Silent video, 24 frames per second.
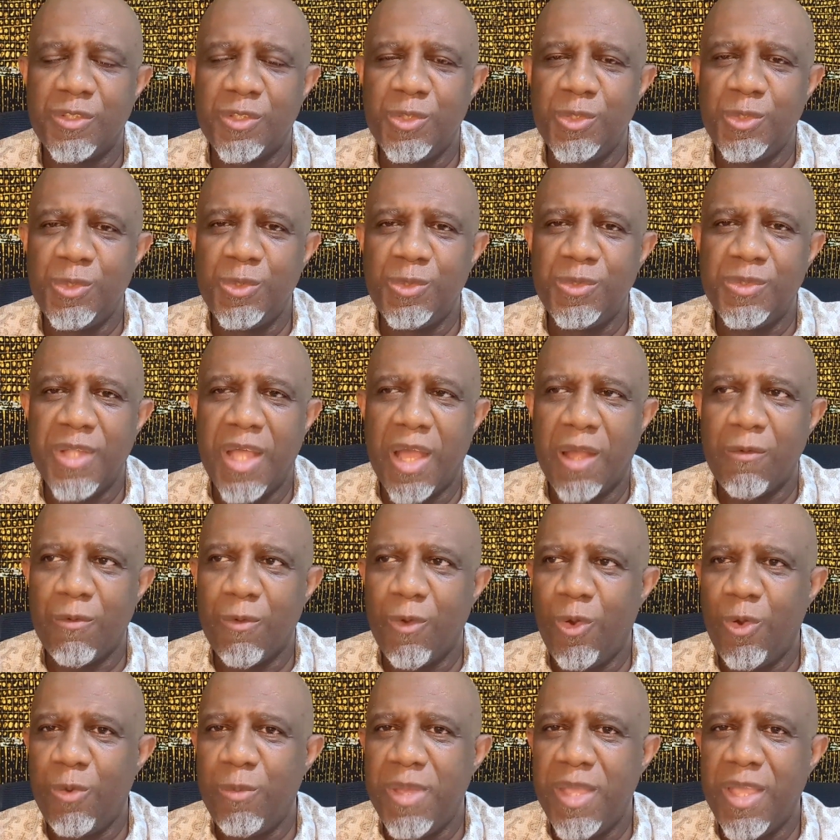to
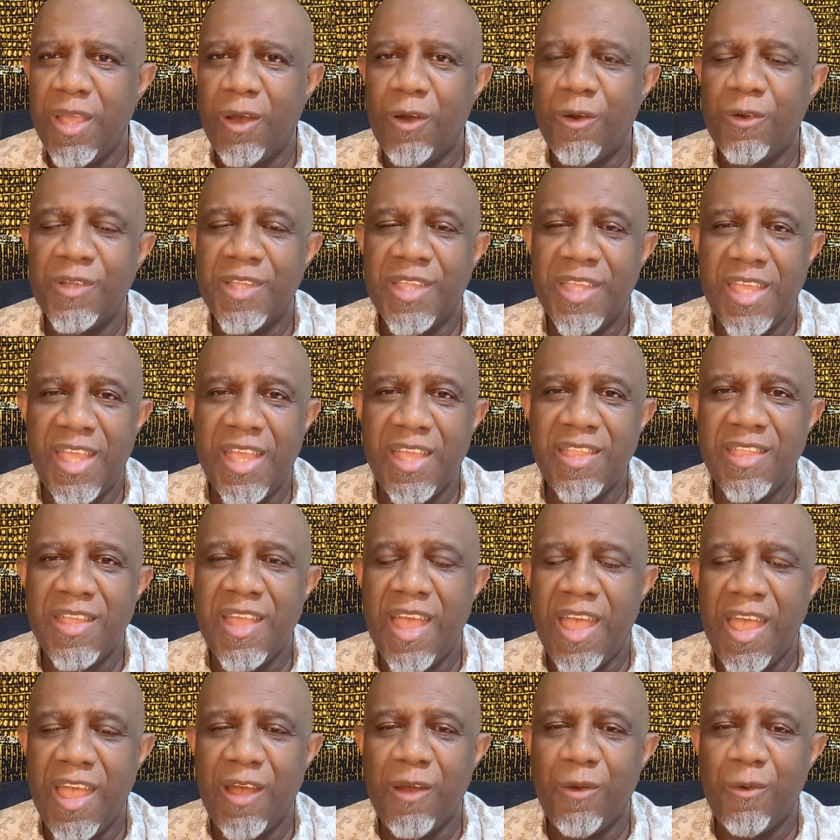Nairobi on Kenya
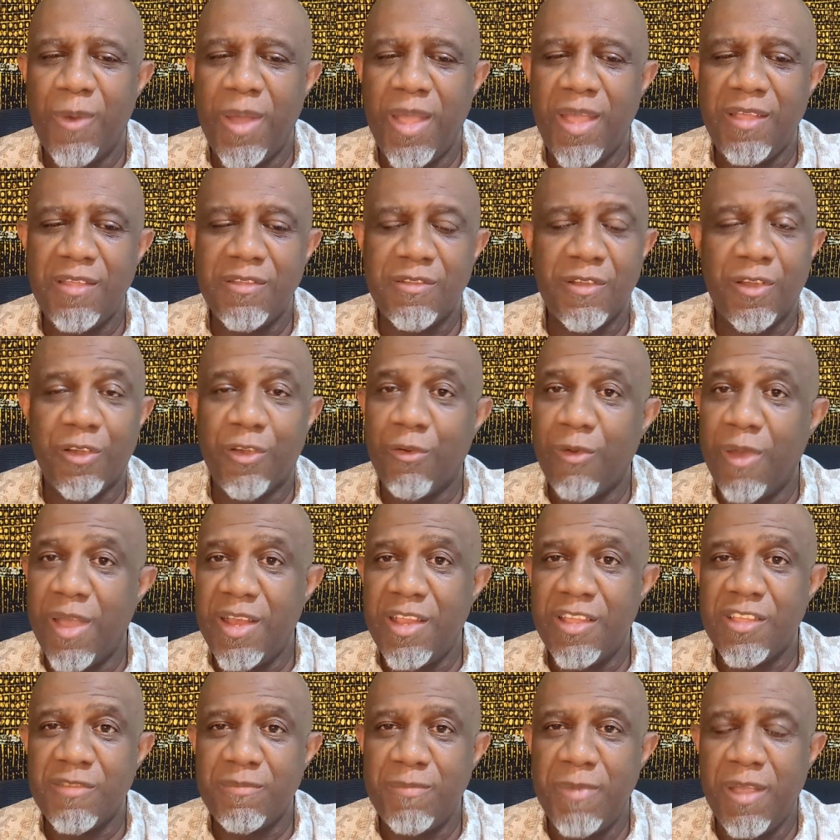Airways. A great
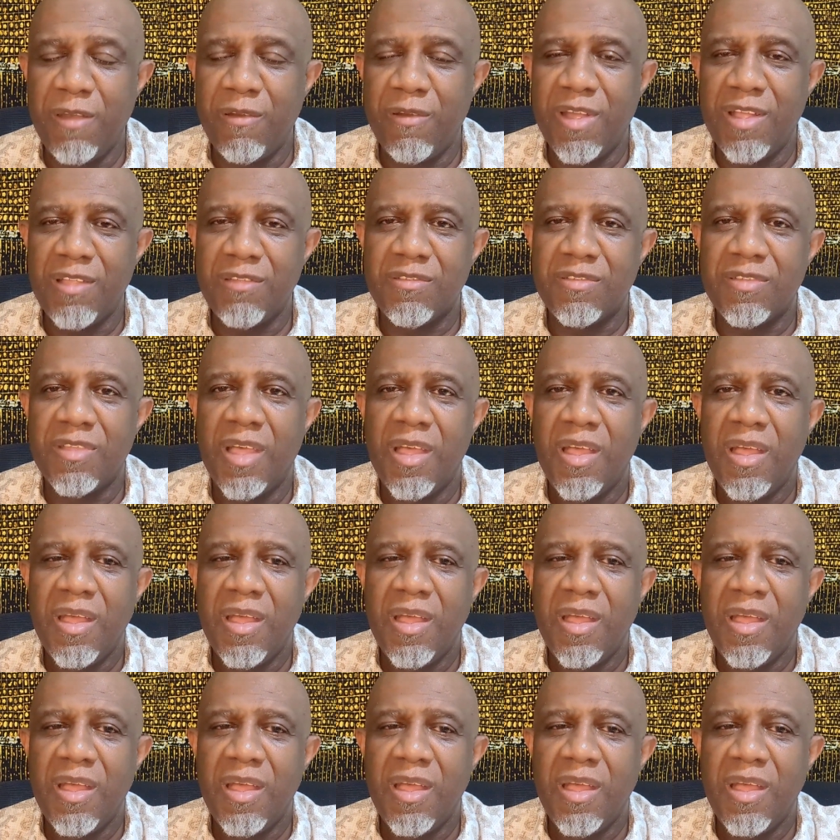experience.